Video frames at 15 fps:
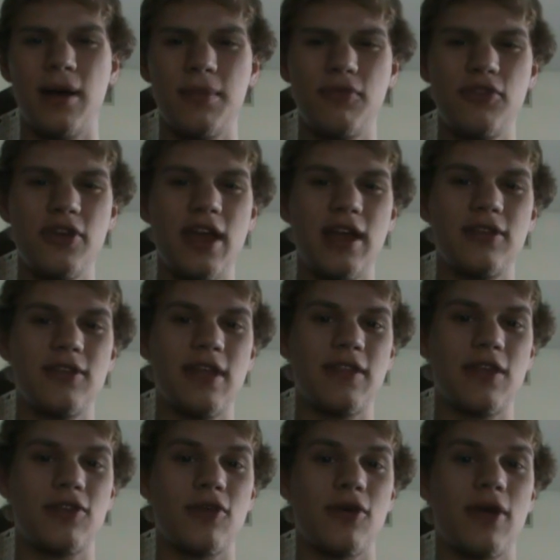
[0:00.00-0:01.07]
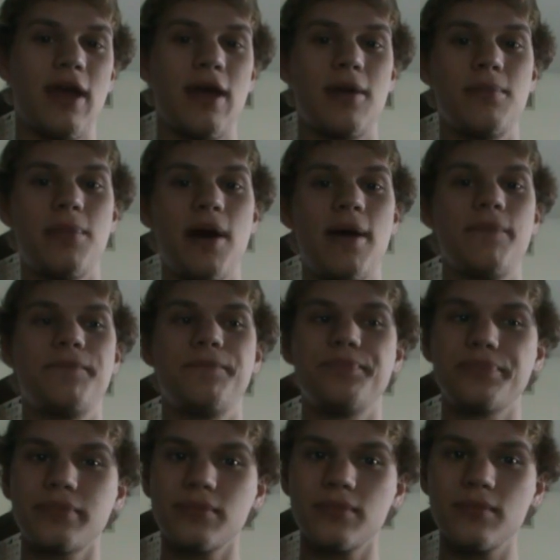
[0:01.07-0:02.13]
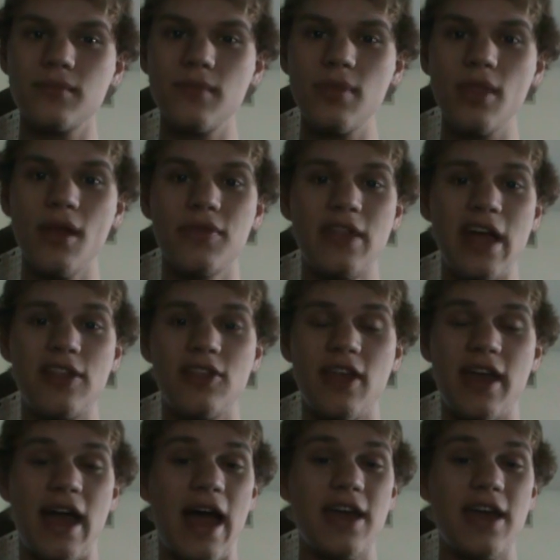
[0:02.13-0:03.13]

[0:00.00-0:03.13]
If you can't do that, that's okay, but that's like,